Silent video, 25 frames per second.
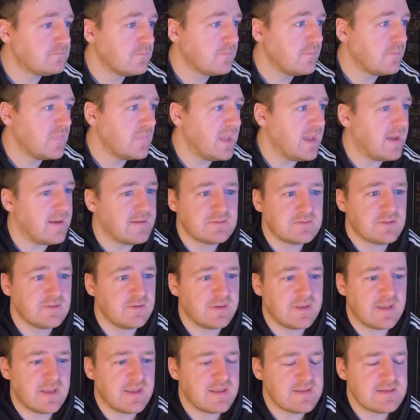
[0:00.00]
Yeah, so
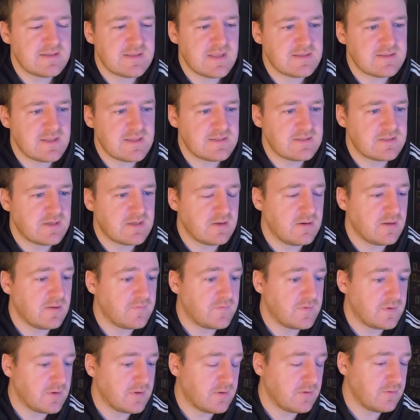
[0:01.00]
I guess that's good enough
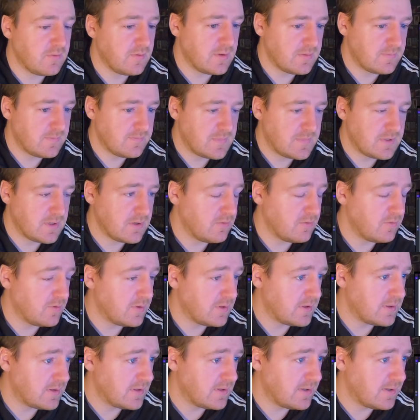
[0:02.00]
to go
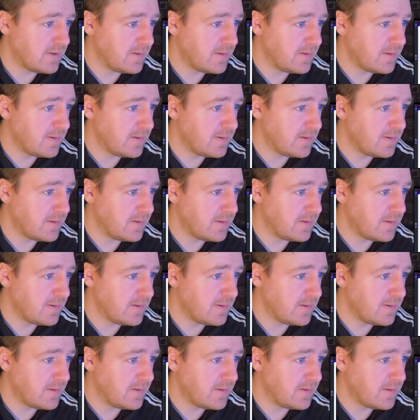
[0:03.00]
with.